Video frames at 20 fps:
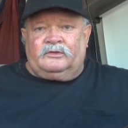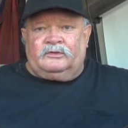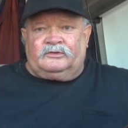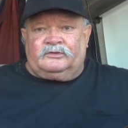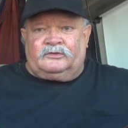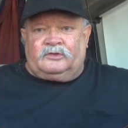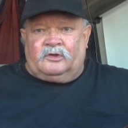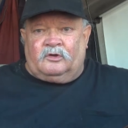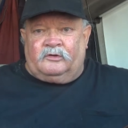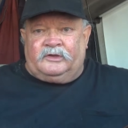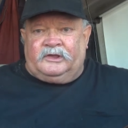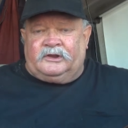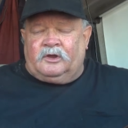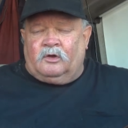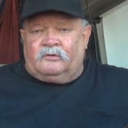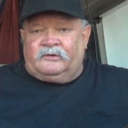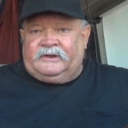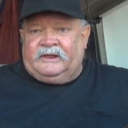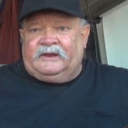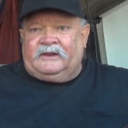So you
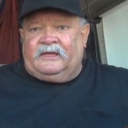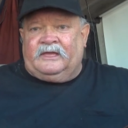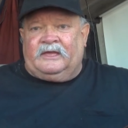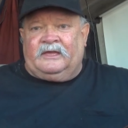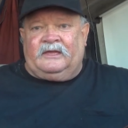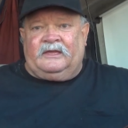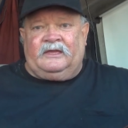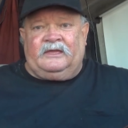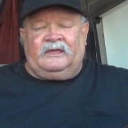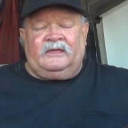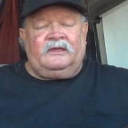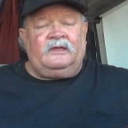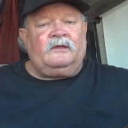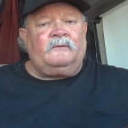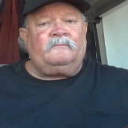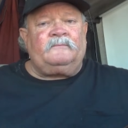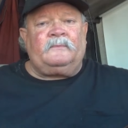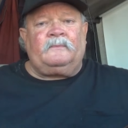don't need a